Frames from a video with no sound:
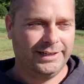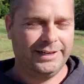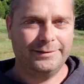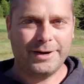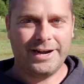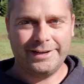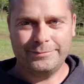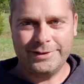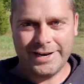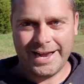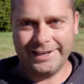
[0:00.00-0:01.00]
Um, I
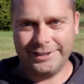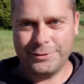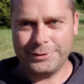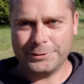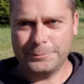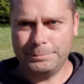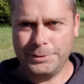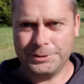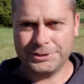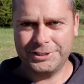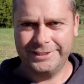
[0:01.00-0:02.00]
am not going to
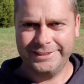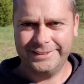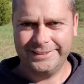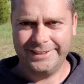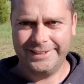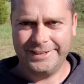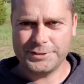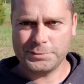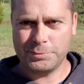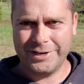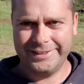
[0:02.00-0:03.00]
push uh,
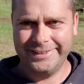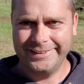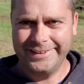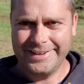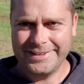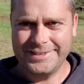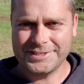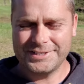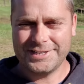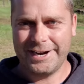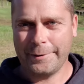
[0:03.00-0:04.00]
spread
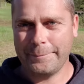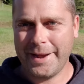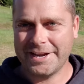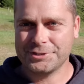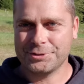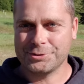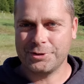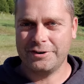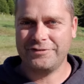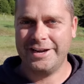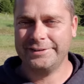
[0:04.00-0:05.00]
this entire pasture. So
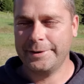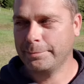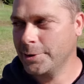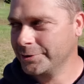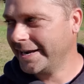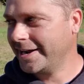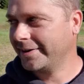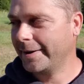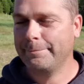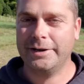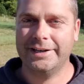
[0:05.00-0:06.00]
I finally broke down,
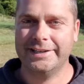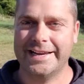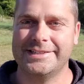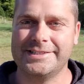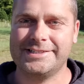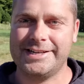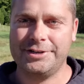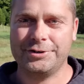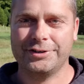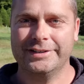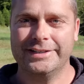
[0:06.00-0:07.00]
I bought a
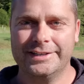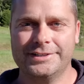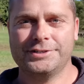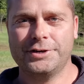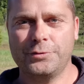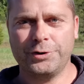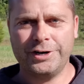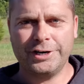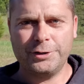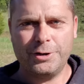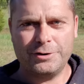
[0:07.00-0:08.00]
seeder. So we're
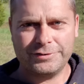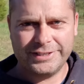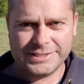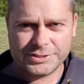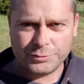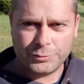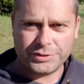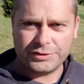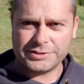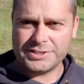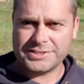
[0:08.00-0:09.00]
gonna go over this with,
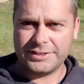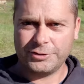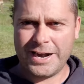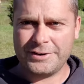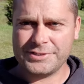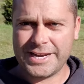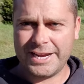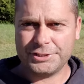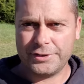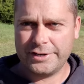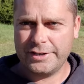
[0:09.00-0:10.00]
since the ground's
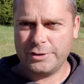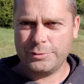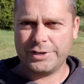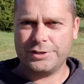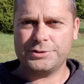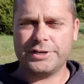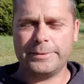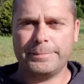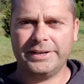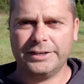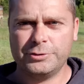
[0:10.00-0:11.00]
saturated, I don't wanna use any
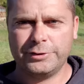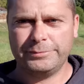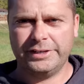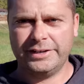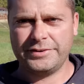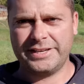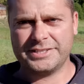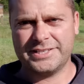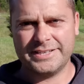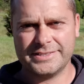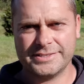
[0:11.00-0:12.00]
big equipment.
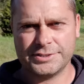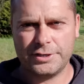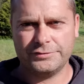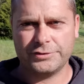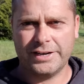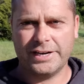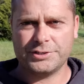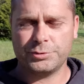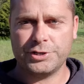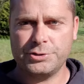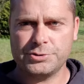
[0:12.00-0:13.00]
Everything's nice and soft right now.
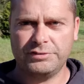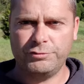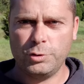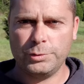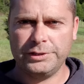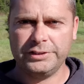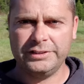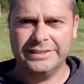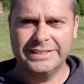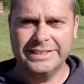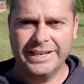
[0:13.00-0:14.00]
So we're gonna use a four wheeler,
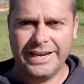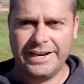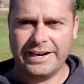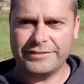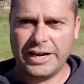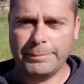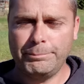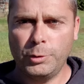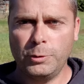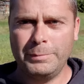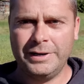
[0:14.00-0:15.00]
and I've got a
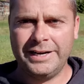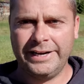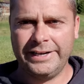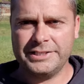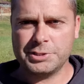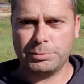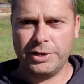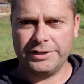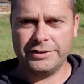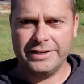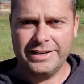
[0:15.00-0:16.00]
pull behind
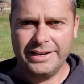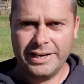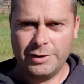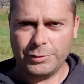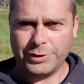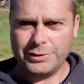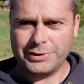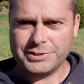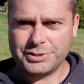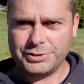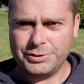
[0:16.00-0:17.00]
spreader, and we're
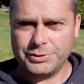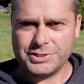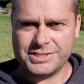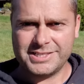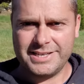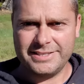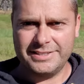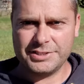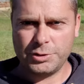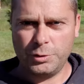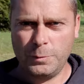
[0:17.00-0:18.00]
going to seed
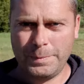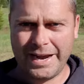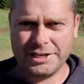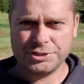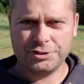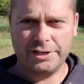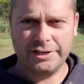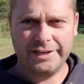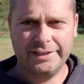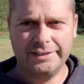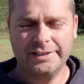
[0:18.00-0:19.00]
this whole pasture
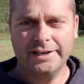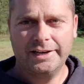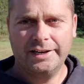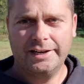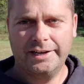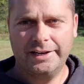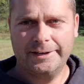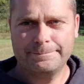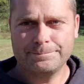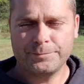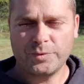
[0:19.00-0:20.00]
area
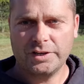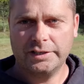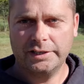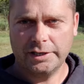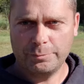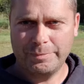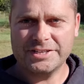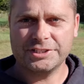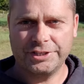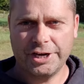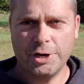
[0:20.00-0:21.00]
um, and
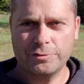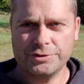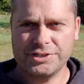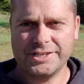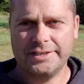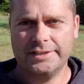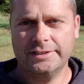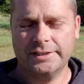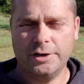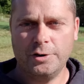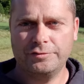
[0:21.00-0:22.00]
basically overseed it.
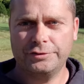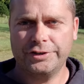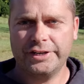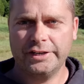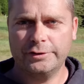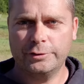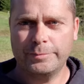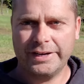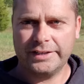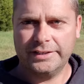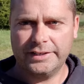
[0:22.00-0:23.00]
And then hopefully it'll
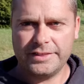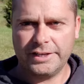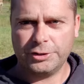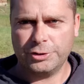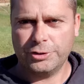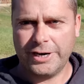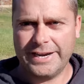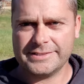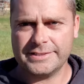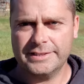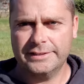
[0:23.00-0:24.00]
make it a thicker
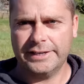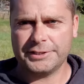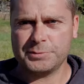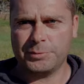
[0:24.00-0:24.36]
grass next